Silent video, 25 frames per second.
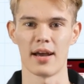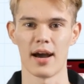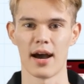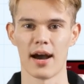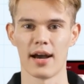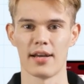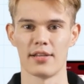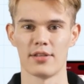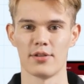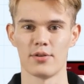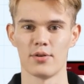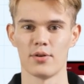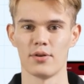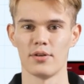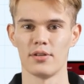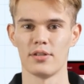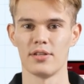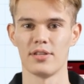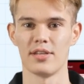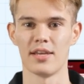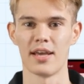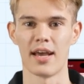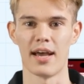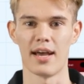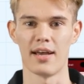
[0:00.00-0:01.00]

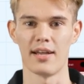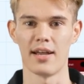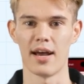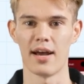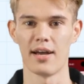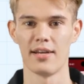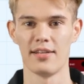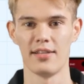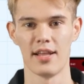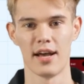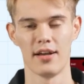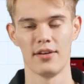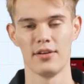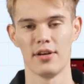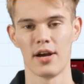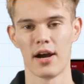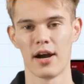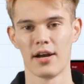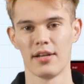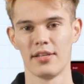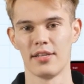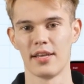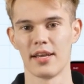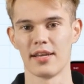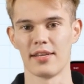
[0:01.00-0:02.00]
iTunes, and iCloud
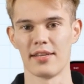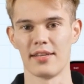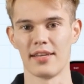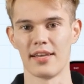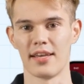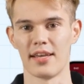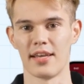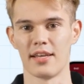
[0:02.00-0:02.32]
content.